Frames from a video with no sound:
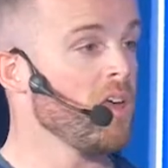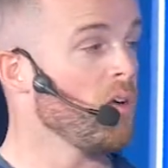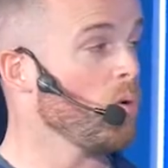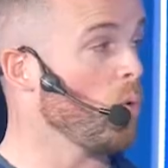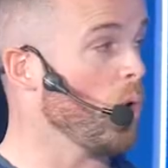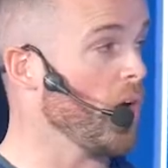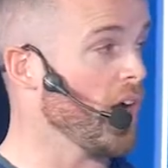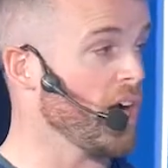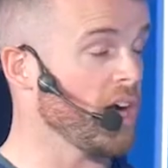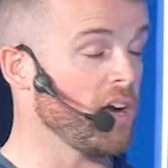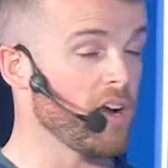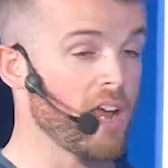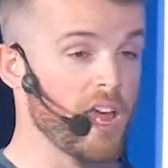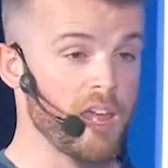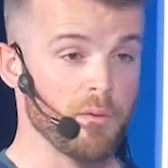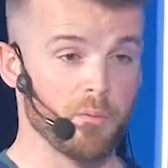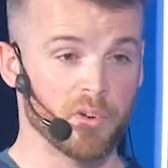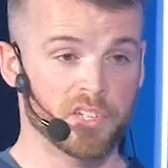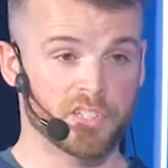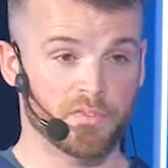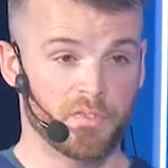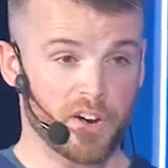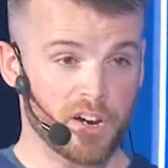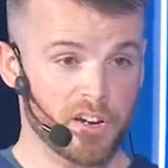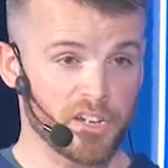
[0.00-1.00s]
where it
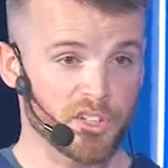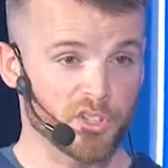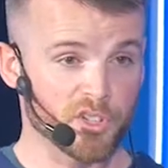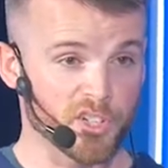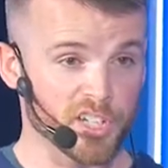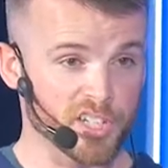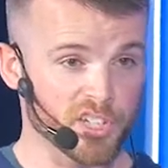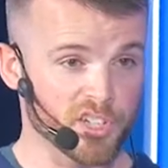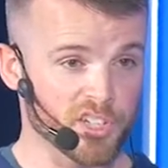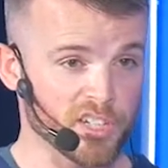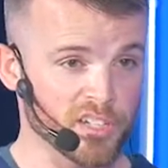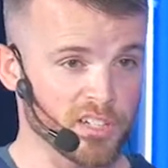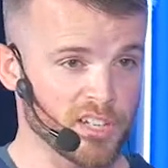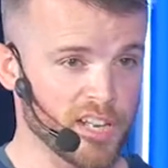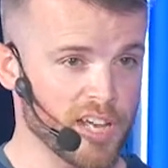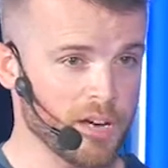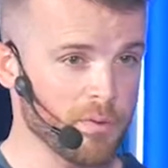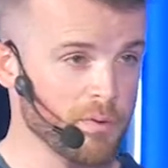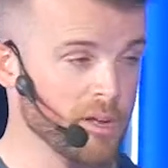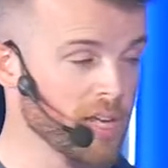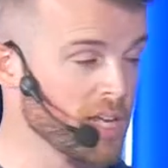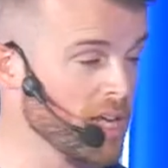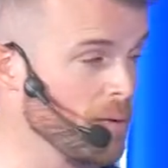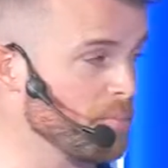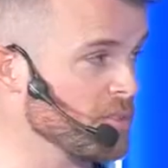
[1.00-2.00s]
was very traditional how
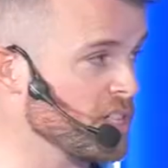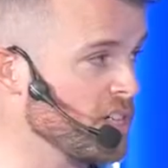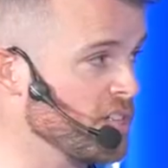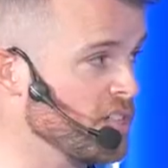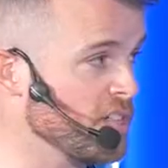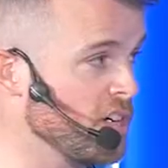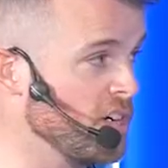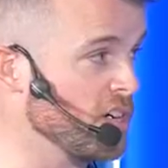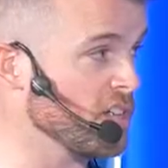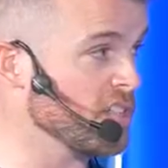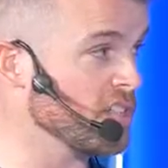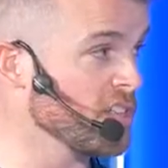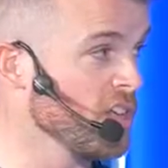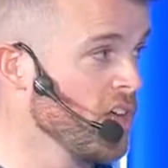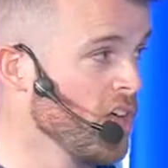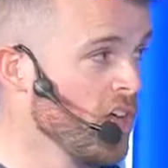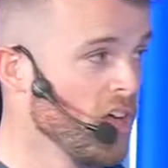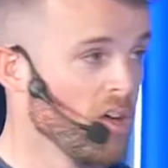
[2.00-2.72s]
we kept our dogs,